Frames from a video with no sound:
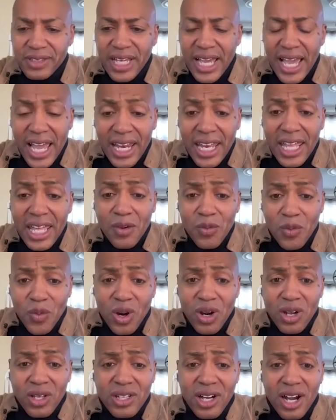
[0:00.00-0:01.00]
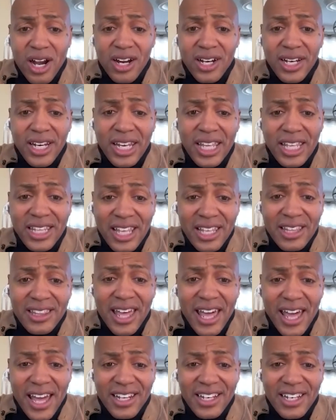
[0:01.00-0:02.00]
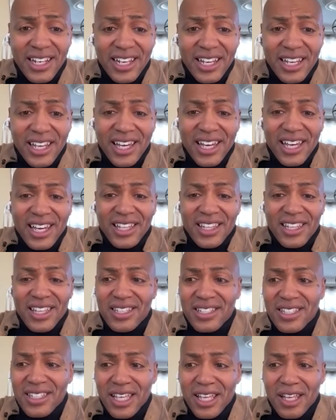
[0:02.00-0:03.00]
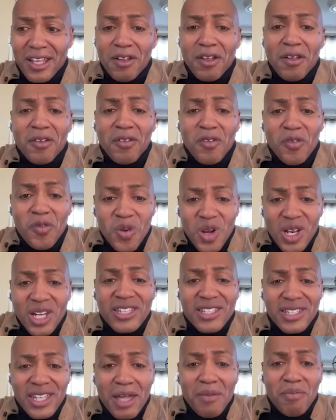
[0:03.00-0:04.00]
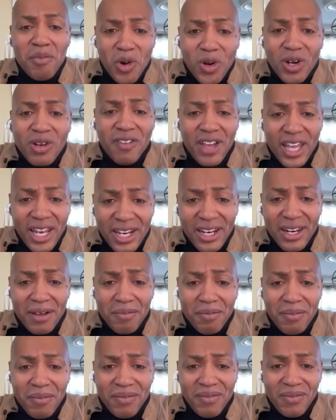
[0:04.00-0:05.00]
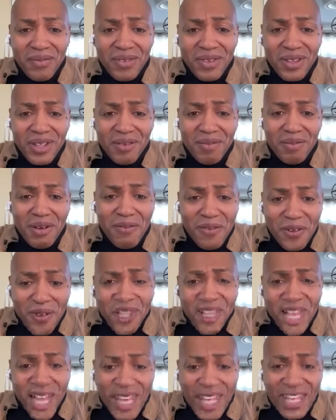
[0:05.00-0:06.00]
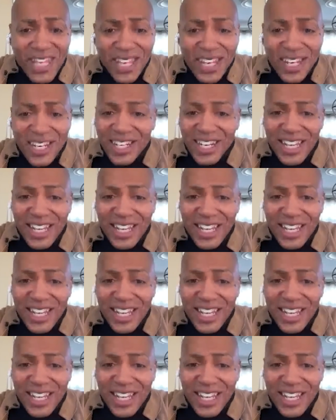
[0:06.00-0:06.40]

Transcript: And he worked hard and he did that. This real estate motivated him. Before that, he couldn't.